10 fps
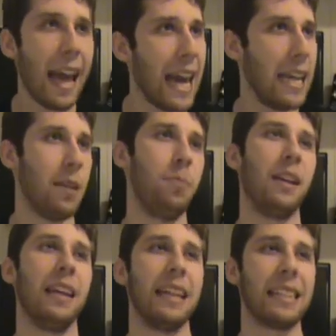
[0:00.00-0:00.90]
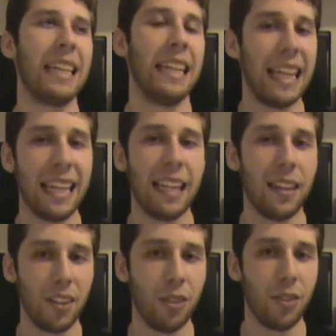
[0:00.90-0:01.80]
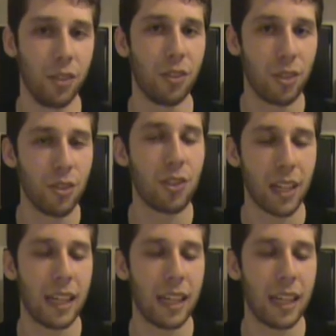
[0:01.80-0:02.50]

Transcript: anybody that's Canadian, you're usually